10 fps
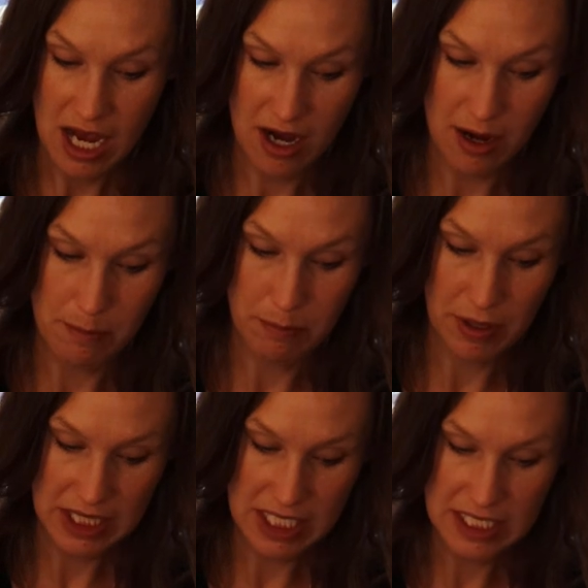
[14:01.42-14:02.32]

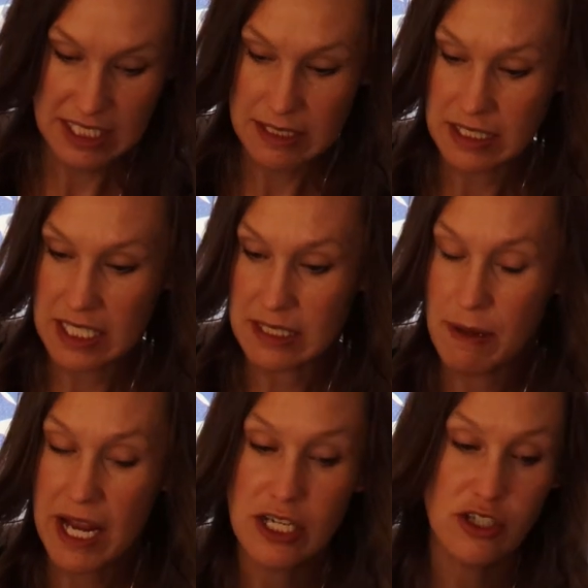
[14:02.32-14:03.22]
But this
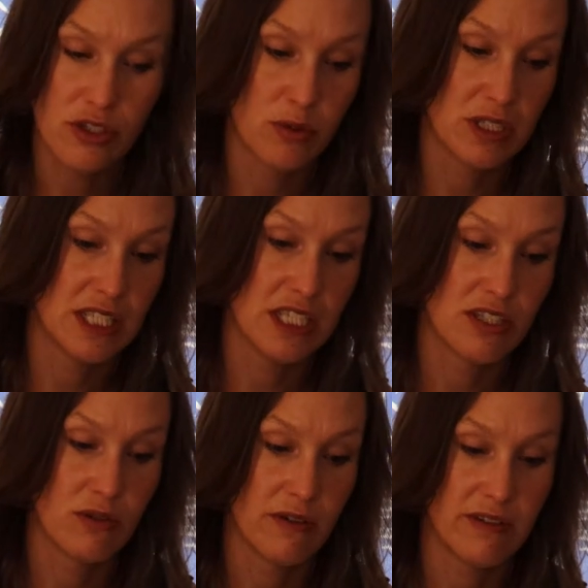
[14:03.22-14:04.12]
Page of Swords,
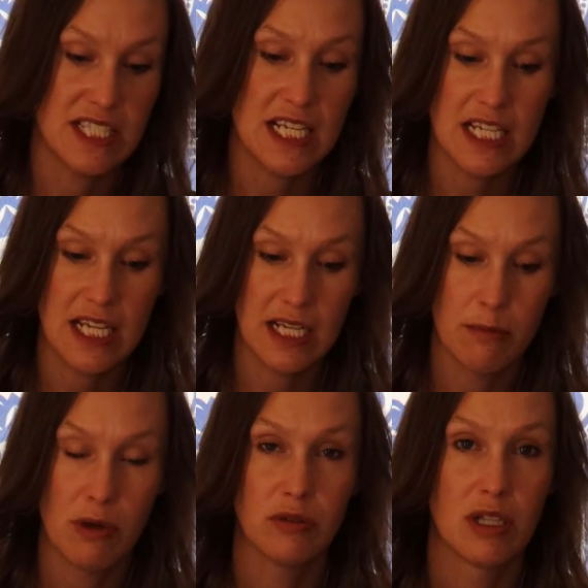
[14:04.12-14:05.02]
this sort of seeking
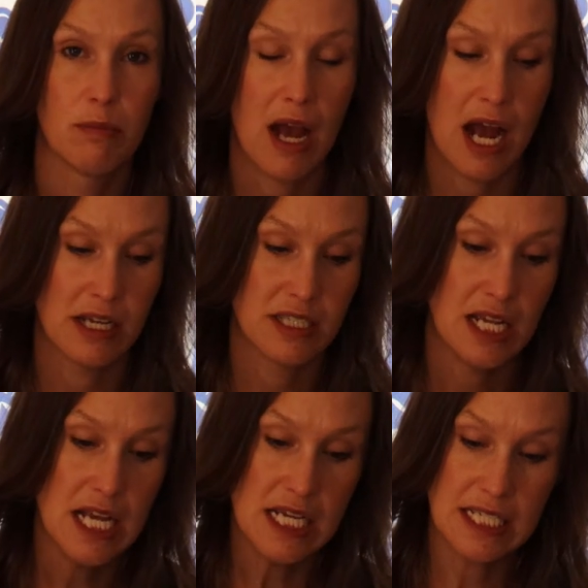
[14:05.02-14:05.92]
about the past,
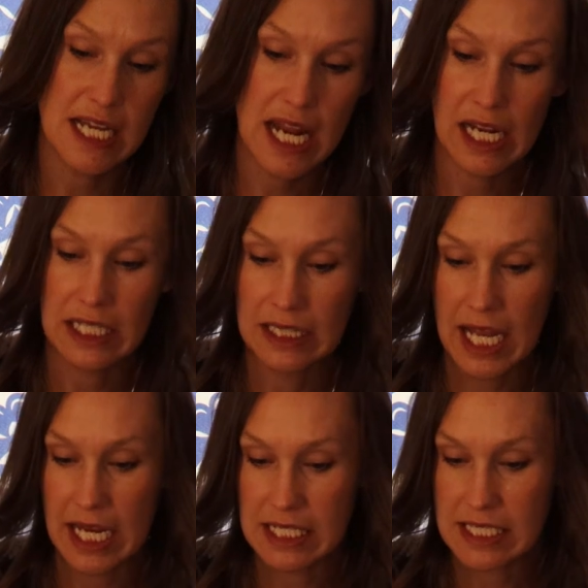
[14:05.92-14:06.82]
staying in
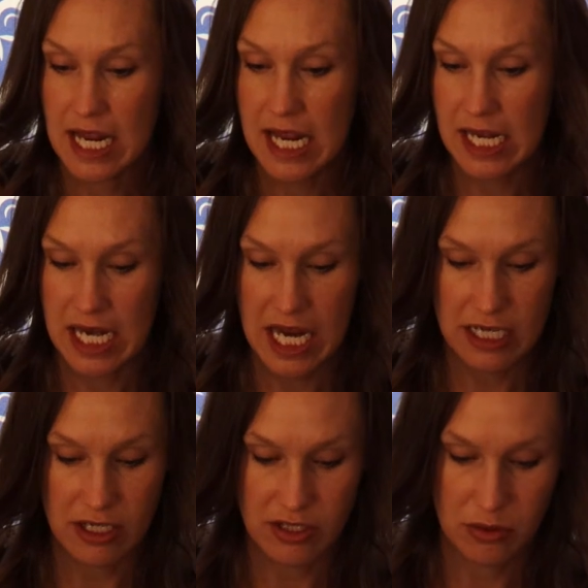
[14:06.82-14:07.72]
lake, staying in
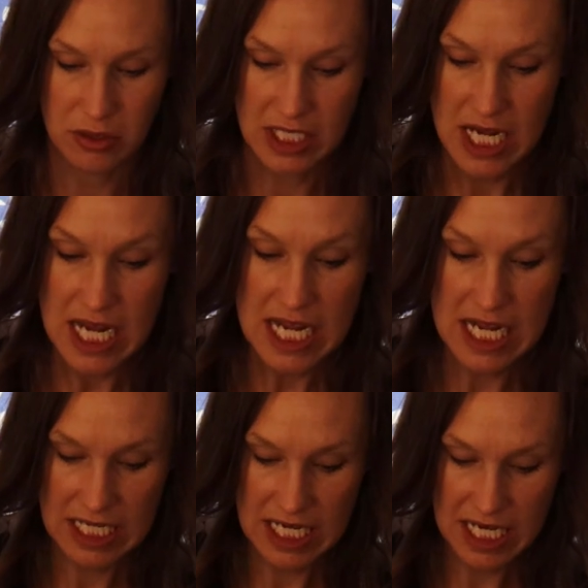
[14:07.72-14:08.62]
Eight of Swords,
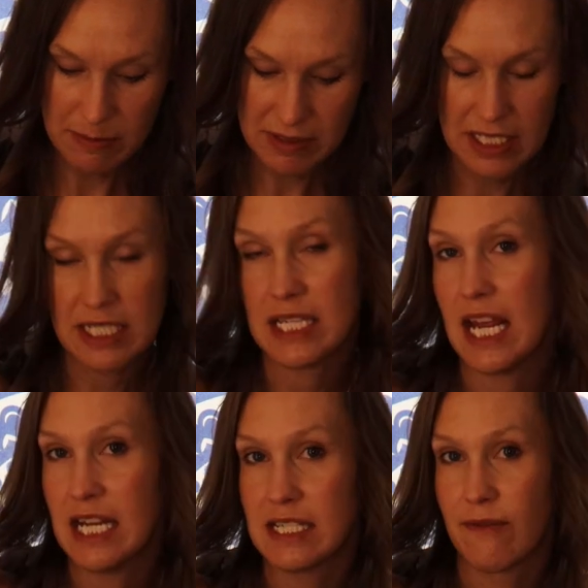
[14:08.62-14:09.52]
it keeps this
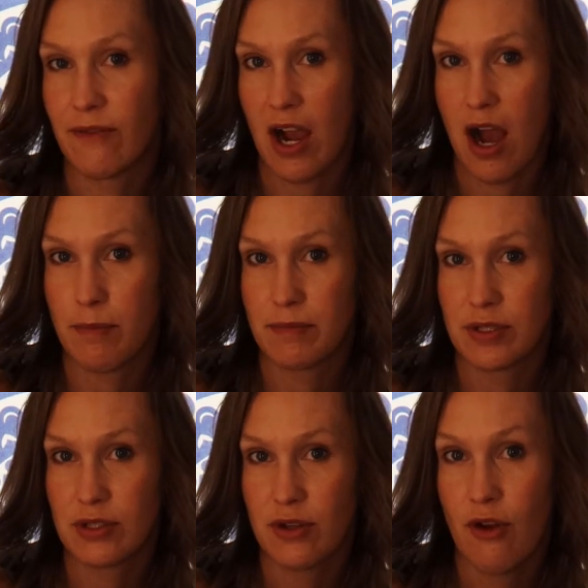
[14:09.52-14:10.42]
Ace of
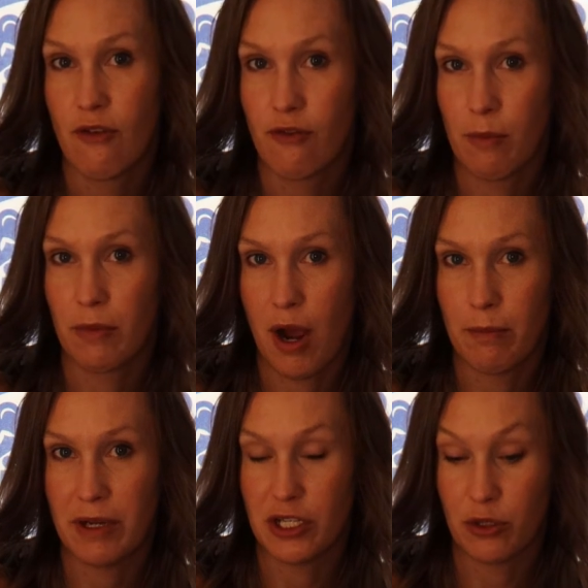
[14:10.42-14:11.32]
Cups from
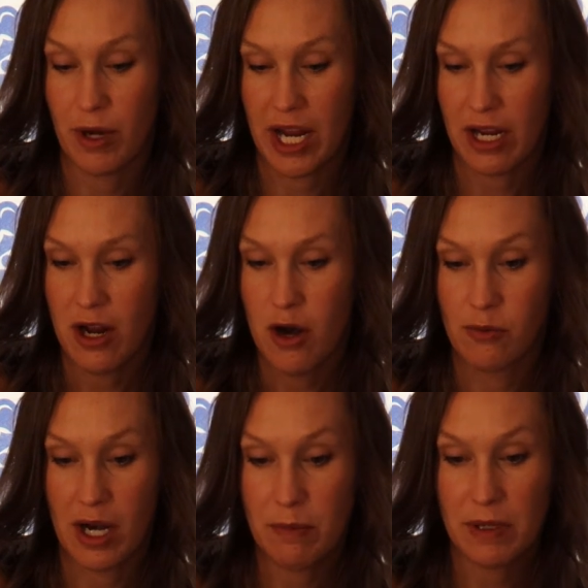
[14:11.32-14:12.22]
coming your way,
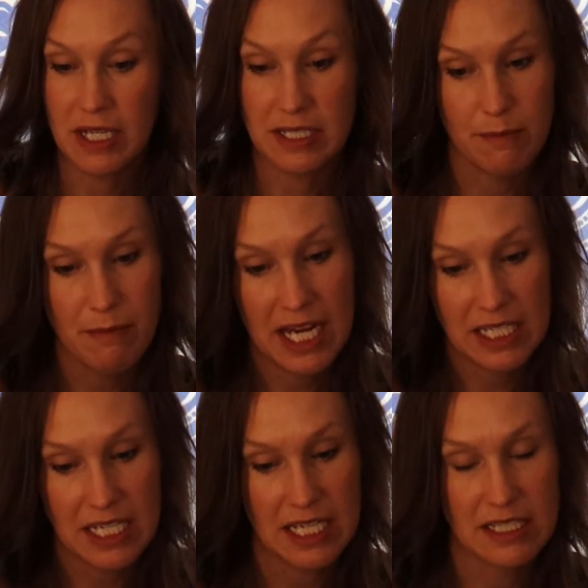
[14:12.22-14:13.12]
right? Because of
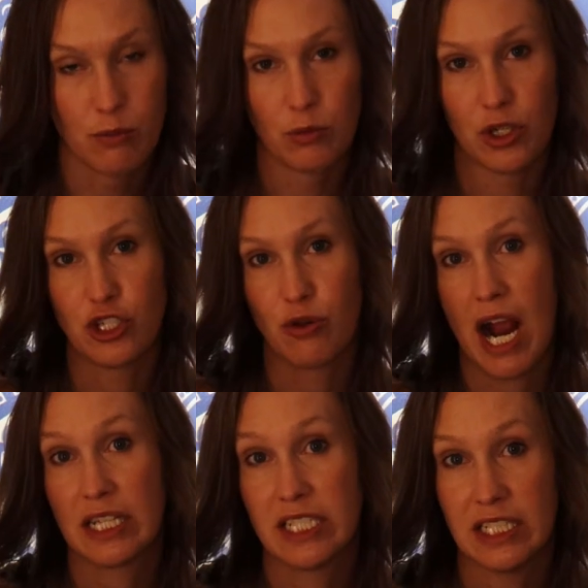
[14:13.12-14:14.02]
magnetism, we're
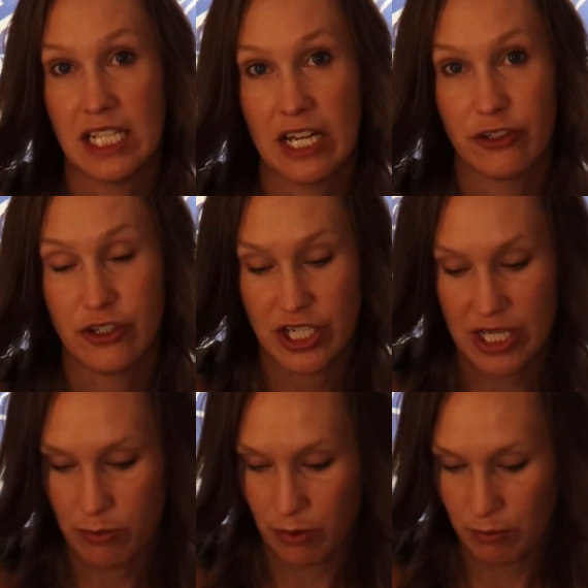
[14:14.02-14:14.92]
attracting the energy
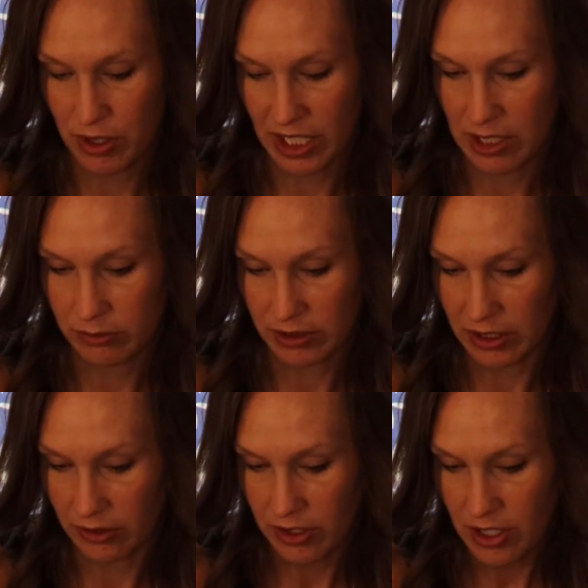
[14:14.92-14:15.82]
that we're putting out
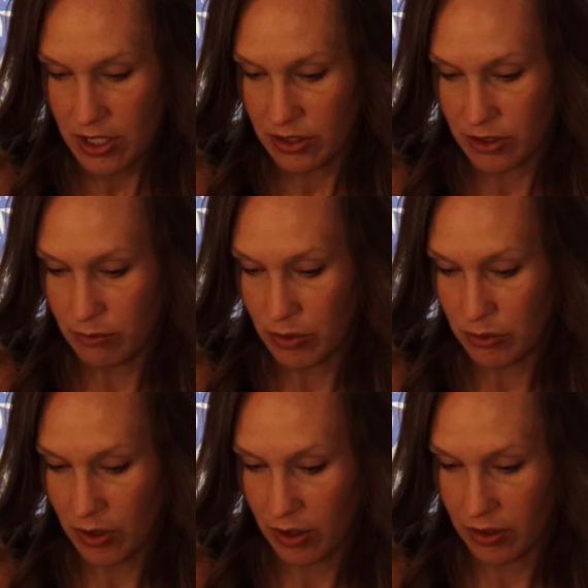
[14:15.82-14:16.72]
there, the
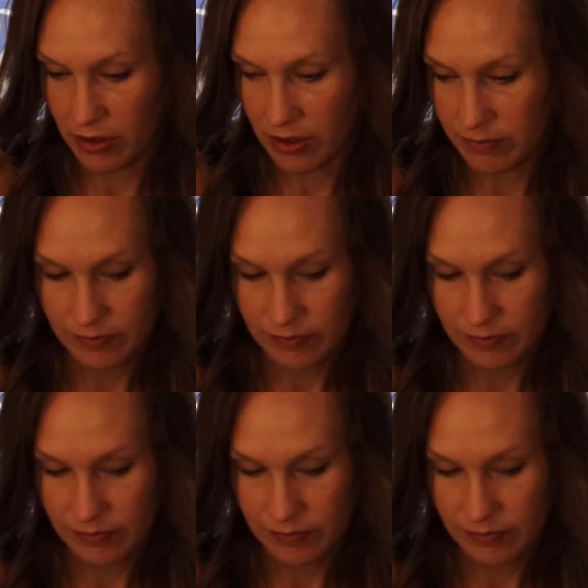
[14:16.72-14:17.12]
Moon card.